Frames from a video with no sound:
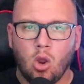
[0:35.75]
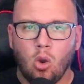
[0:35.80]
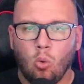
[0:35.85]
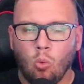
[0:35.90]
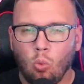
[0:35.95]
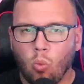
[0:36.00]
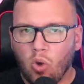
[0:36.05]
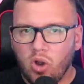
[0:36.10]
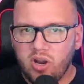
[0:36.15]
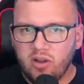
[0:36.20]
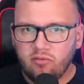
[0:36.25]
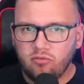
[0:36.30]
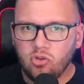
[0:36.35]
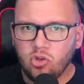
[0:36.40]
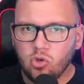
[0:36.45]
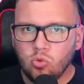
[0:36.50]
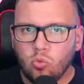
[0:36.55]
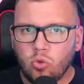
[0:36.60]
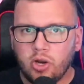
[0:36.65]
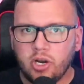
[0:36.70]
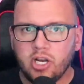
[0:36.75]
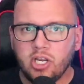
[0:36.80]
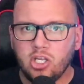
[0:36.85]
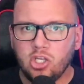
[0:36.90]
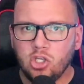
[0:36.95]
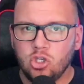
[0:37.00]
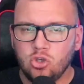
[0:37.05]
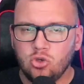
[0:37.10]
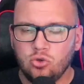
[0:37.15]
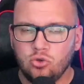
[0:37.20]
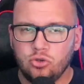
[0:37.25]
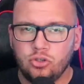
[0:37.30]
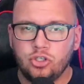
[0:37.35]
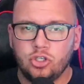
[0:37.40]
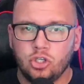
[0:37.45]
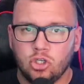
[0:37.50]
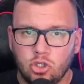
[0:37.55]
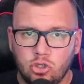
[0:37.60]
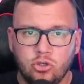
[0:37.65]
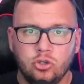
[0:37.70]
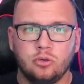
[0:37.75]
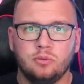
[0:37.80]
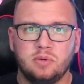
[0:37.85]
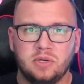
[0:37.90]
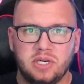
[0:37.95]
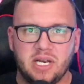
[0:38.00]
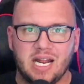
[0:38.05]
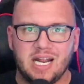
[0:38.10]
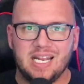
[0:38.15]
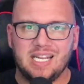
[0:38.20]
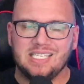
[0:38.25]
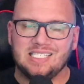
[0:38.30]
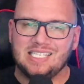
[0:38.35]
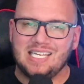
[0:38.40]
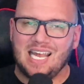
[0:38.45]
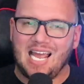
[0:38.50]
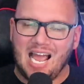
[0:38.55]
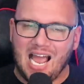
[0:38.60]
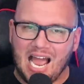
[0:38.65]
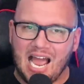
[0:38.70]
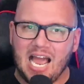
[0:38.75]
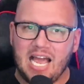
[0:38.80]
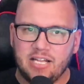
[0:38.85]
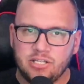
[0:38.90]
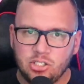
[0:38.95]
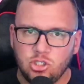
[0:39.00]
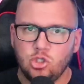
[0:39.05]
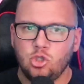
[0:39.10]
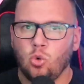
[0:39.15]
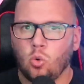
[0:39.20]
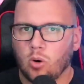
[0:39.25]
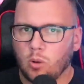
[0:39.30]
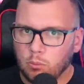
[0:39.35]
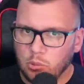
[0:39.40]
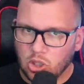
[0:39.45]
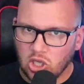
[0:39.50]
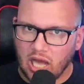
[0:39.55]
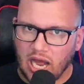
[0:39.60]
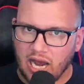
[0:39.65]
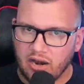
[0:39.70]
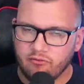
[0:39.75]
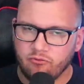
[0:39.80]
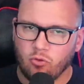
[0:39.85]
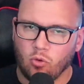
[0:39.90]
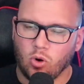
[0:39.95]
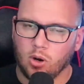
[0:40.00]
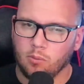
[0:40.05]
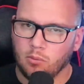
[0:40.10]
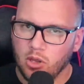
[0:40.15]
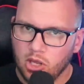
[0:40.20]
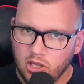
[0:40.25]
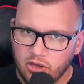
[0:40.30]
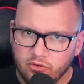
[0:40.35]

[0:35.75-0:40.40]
What if you want to use Kubernetes as your platform